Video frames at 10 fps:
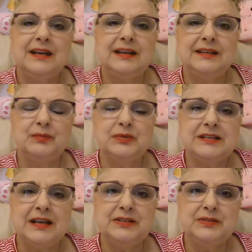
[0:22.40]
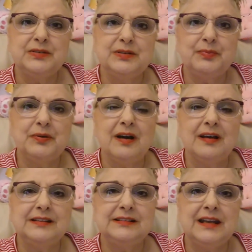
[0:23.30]
and it will take you to the
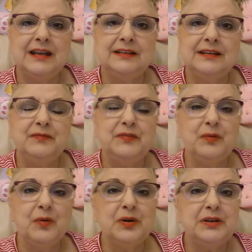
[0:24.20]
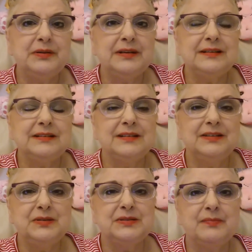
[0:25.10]
product. And if you order it
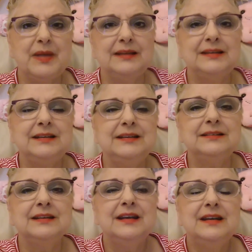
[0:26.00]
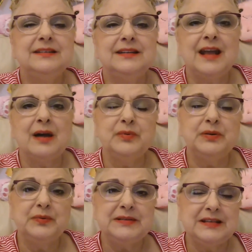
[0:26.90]
using my link, then I will
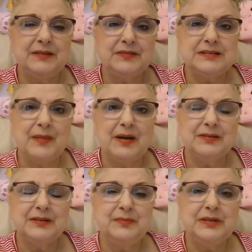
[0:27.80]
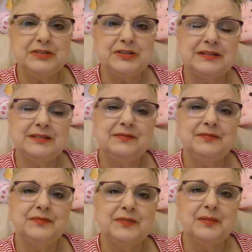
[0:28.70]
receive a small commission
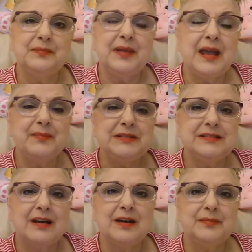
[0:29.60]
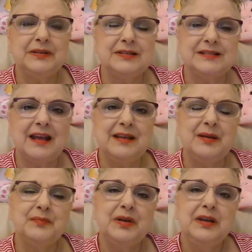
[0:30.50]
from Amazon because I
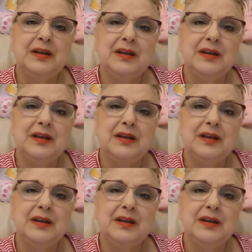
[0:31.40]
am